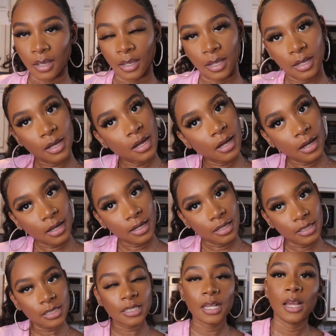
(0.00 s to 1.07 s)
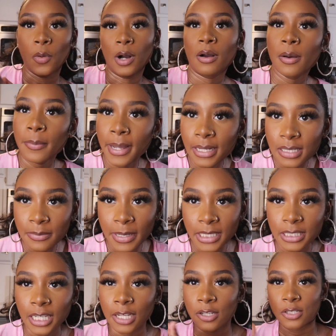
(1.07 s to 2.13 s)
Hey guys, welcome back to my
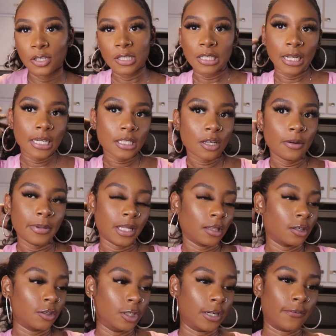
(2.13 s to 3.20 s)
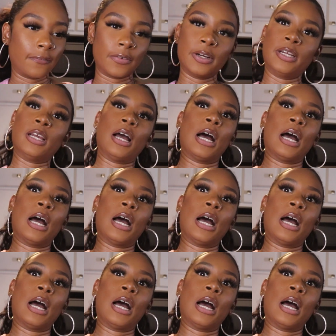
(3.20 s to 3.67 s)
channel. So today's gonna be a little different.